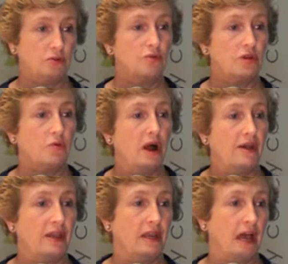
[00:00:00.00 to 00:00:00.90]
also
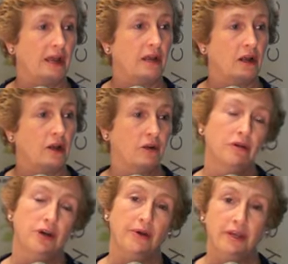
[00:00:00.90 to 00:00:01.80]
why they like
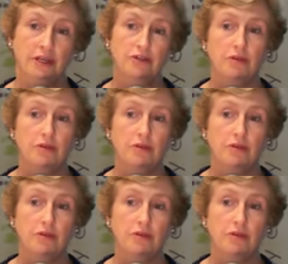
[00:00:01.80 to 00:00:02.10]
going into